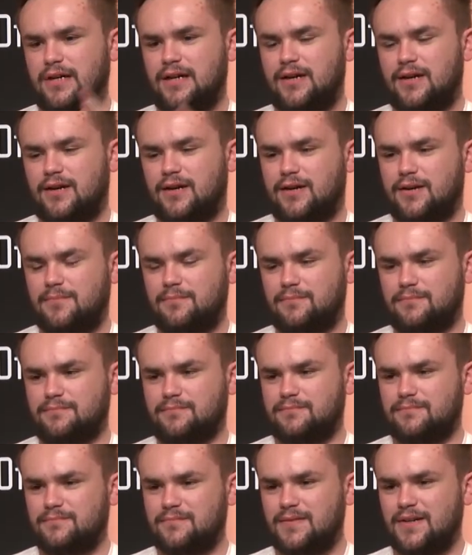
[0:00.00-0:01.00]

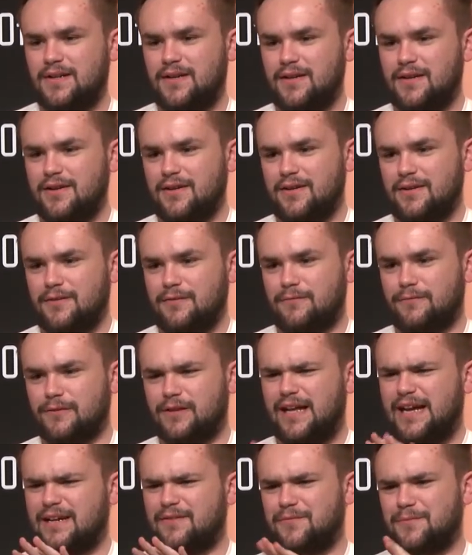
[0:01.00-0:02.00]
for
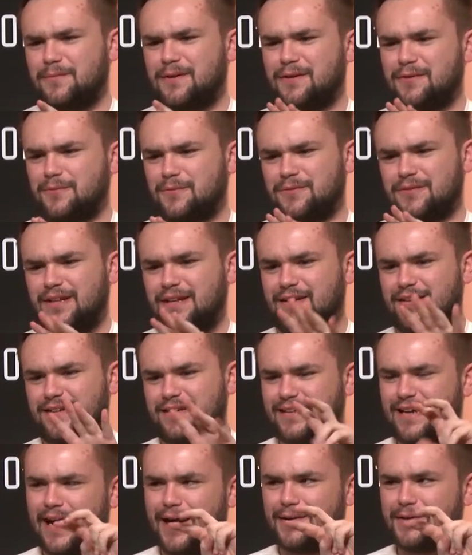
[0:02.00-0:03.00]
lack of a better word, like
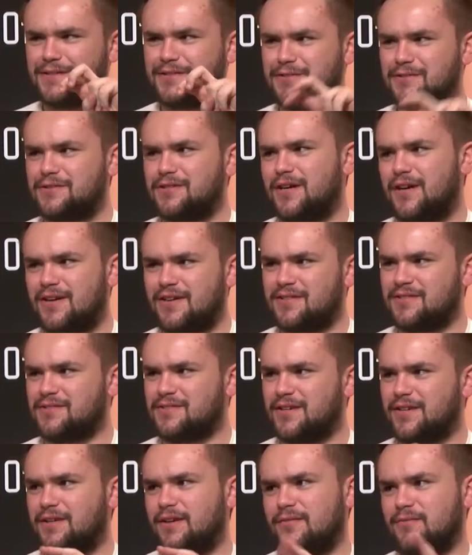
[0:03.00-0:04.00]
character songs.
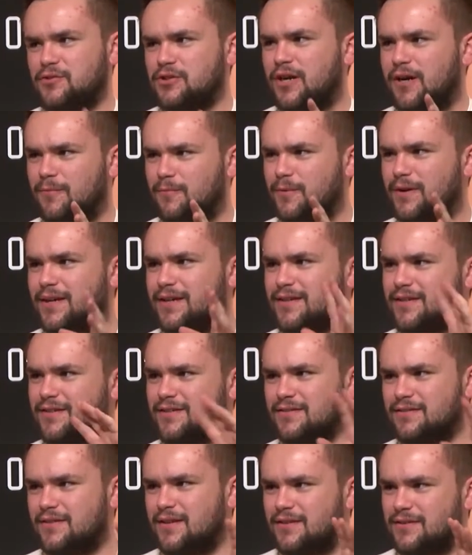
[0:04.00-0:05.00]
Like you have John Wick
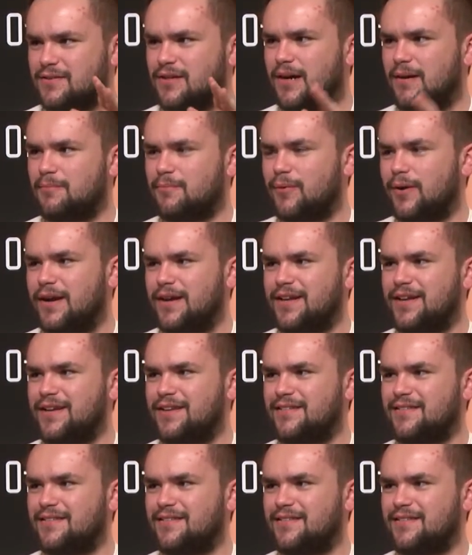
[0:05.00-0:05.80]
and Tom Brady.